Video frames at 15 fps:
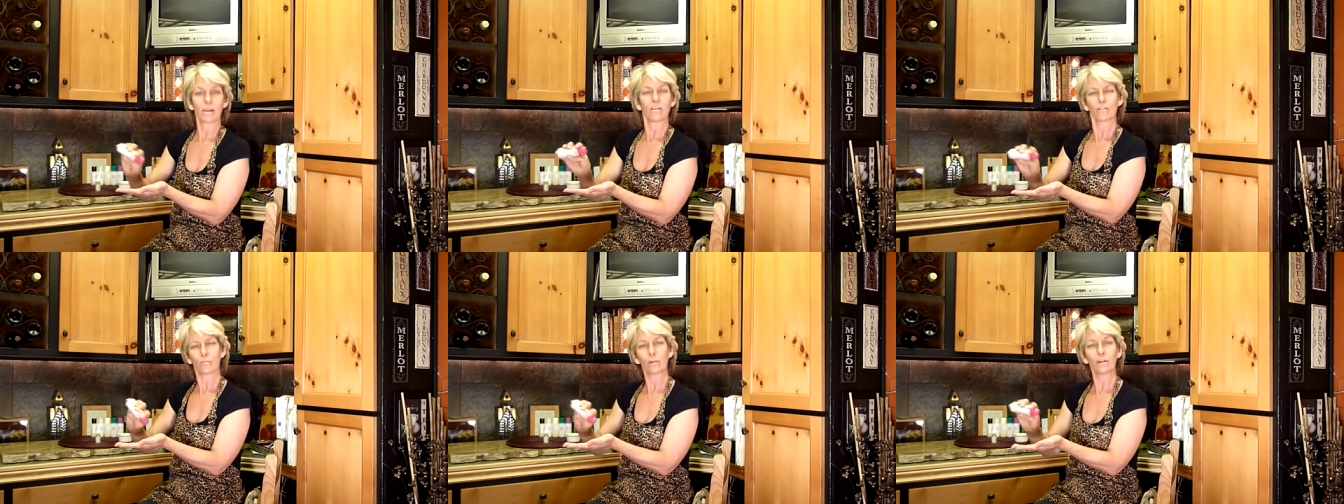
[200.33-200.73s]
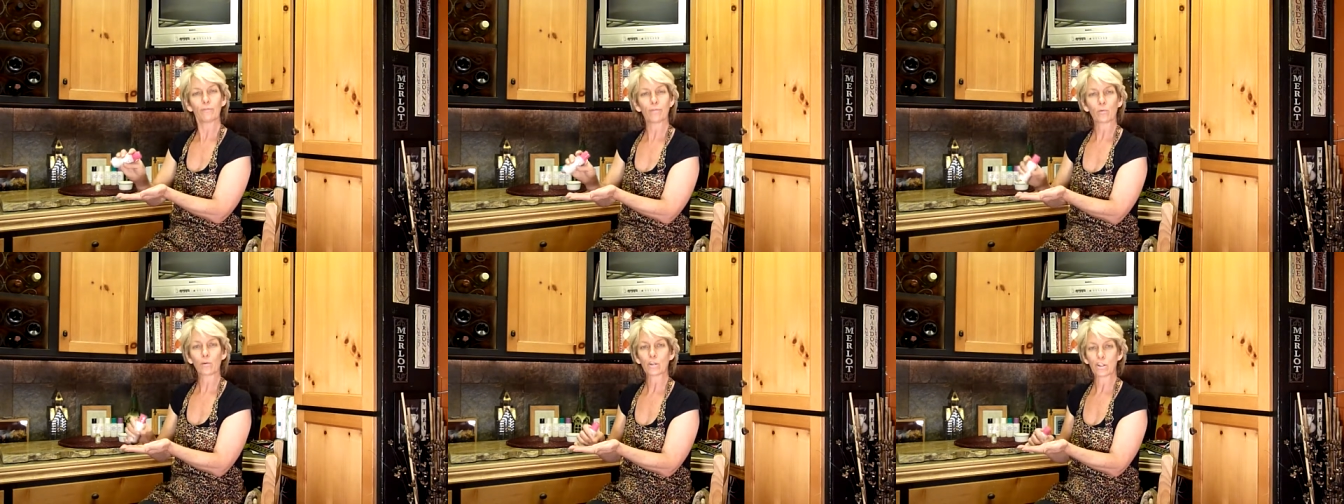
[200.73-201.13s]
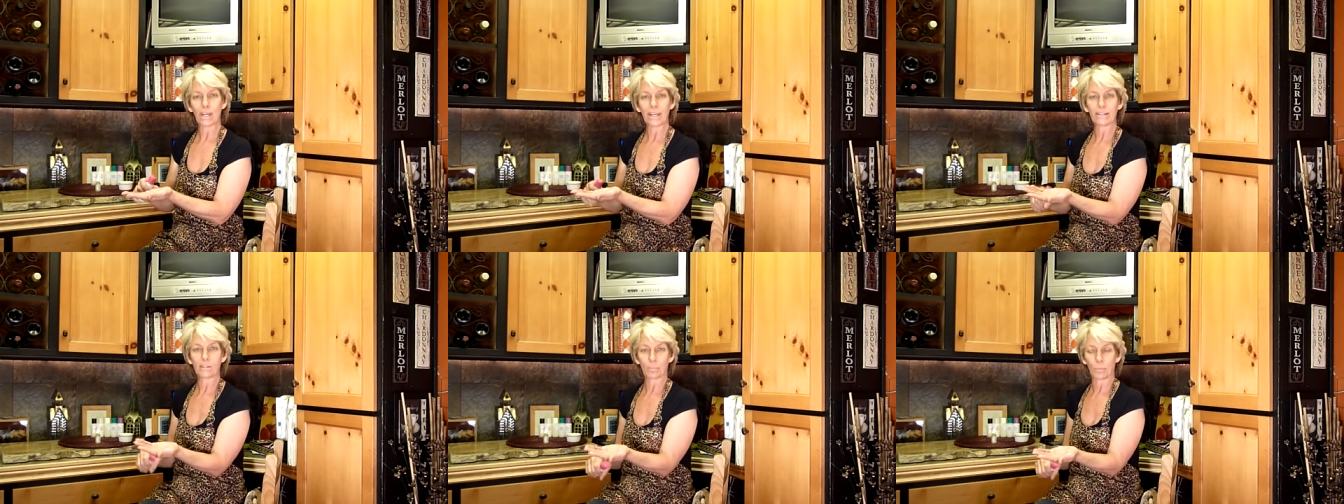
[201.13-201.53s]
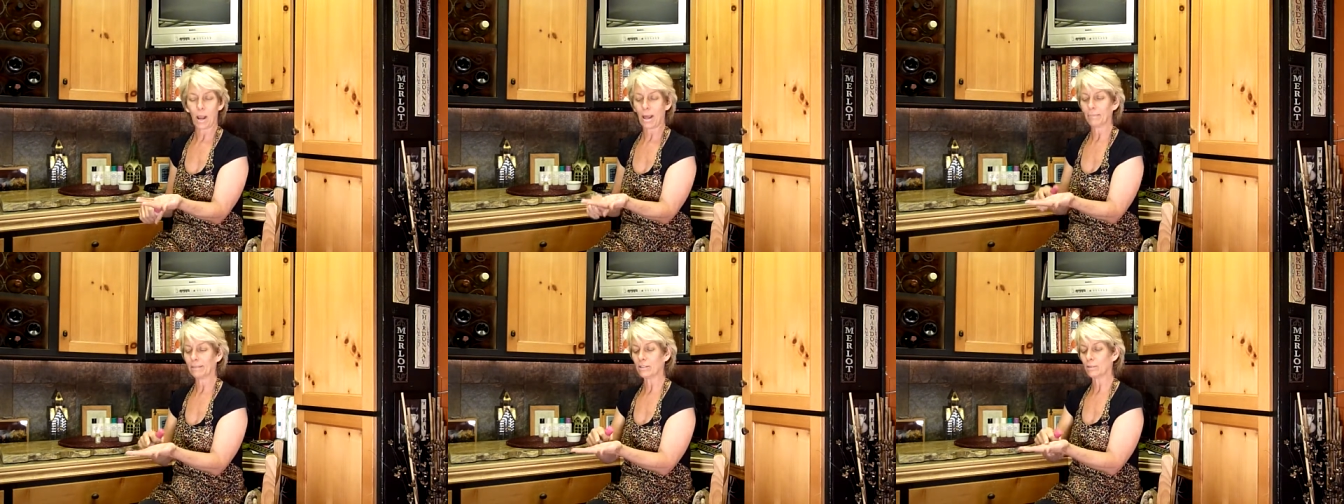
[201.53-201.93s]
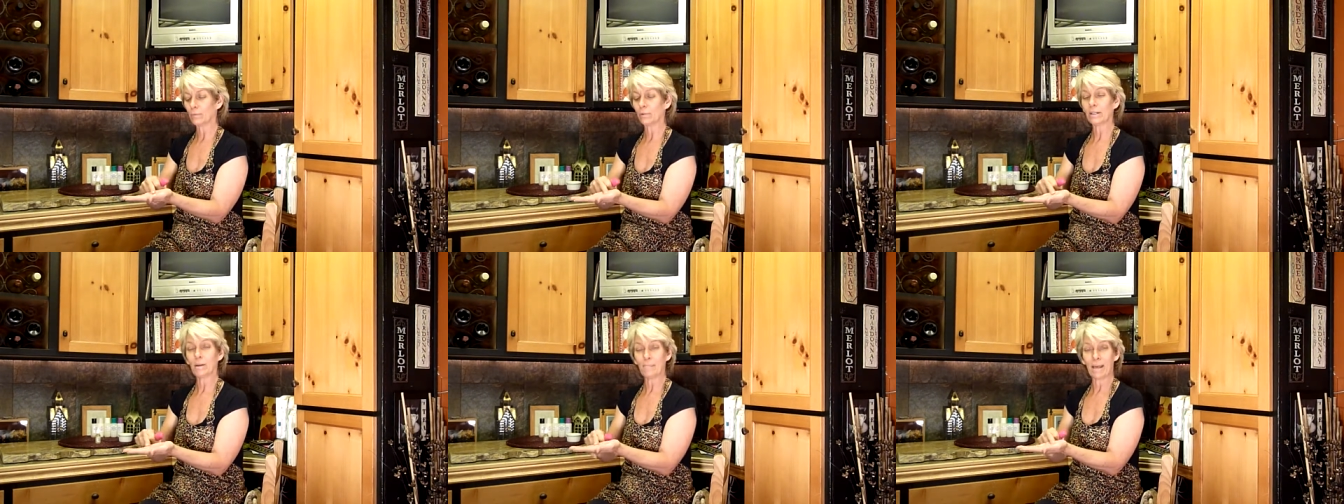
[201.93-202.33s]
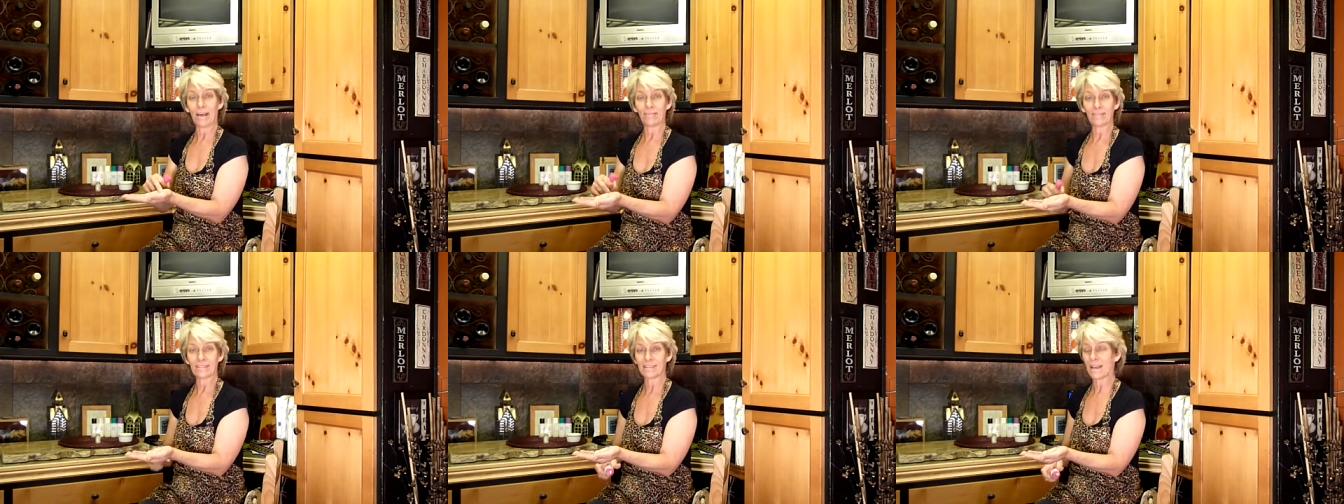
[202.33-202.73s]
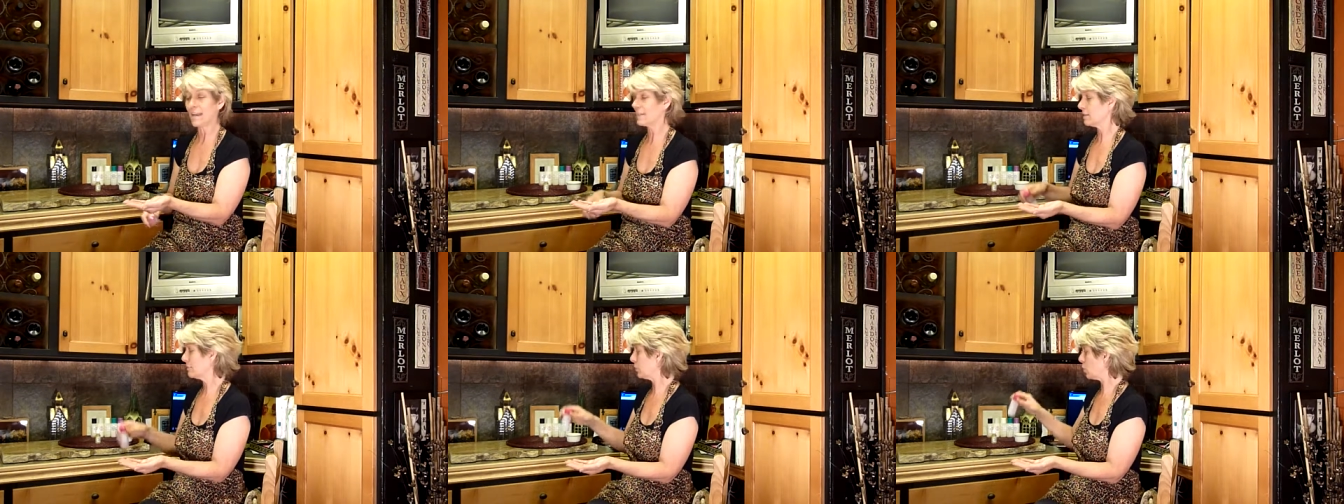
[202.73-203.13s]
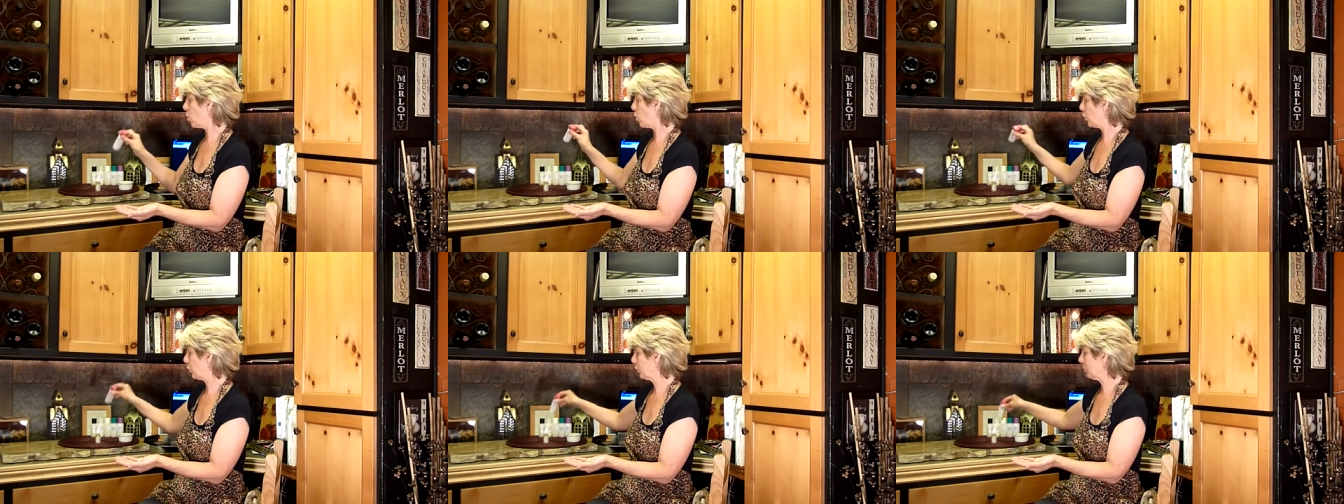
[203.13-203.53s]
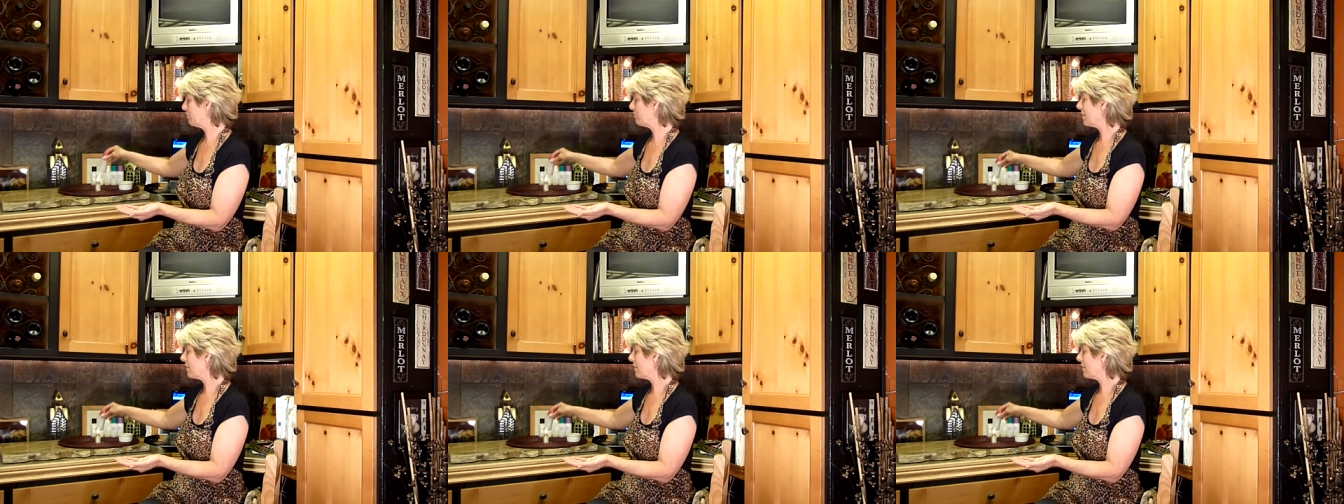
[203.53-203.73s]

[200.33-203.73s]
3 or 4 shakes will probably do it, about the size of a quarter.